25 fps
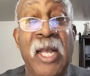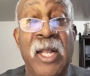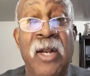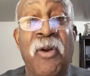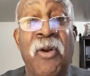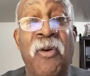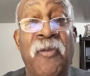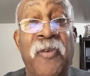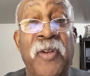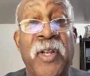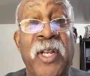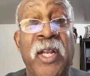
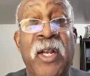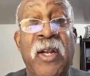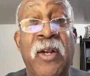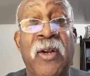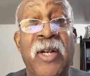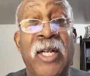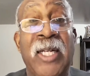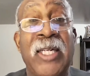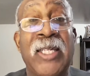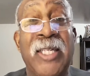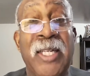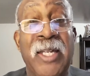And over
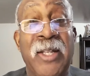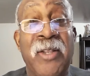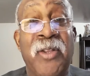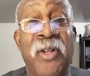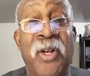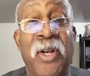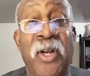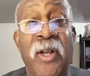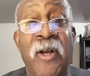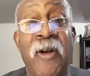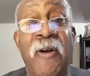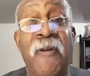here, it's
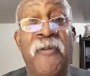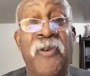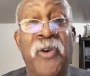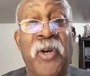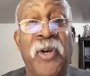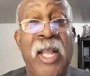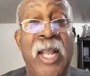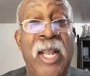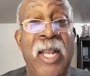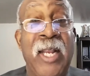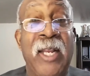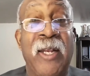either love
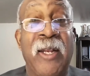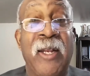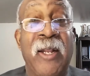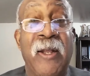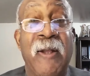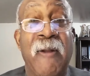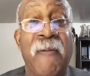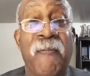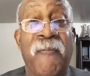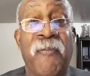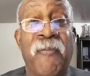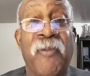or hate
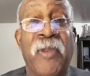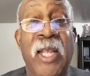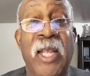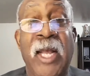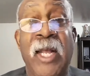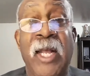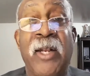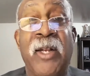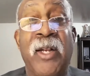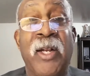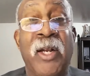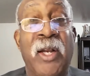and
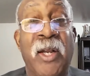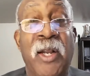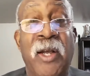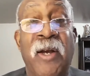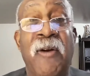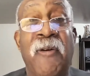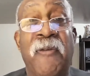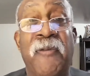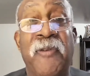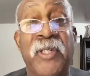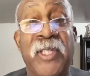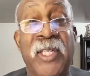the
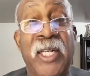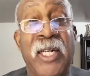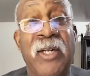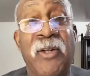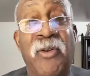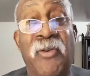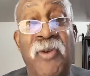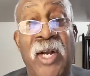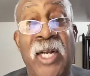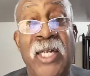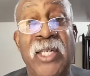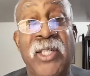love is
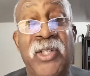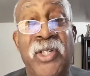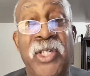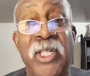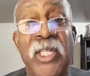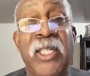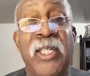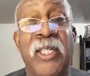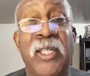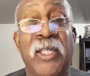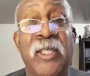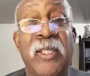in Christ
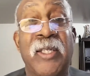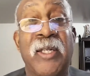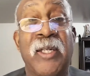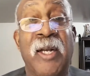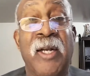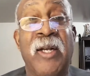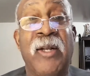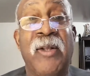Jesus.